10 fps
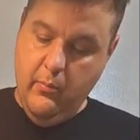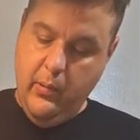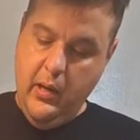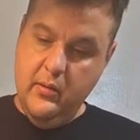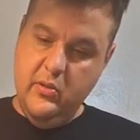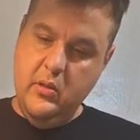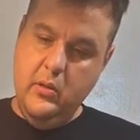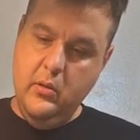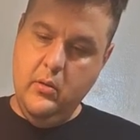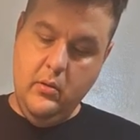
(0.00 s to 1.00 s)
paste,
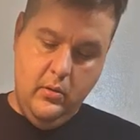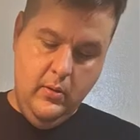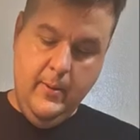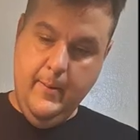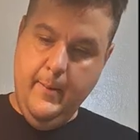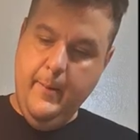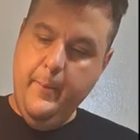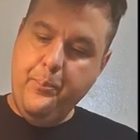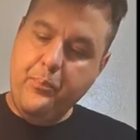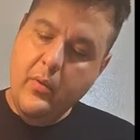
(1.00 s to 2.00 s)

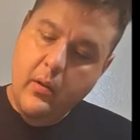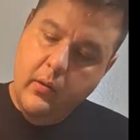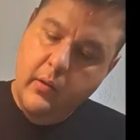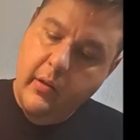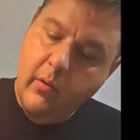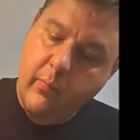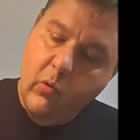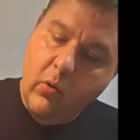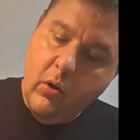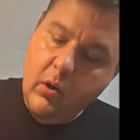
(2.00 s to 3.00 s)
a little
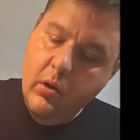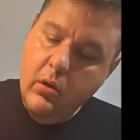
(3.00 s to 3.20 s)
more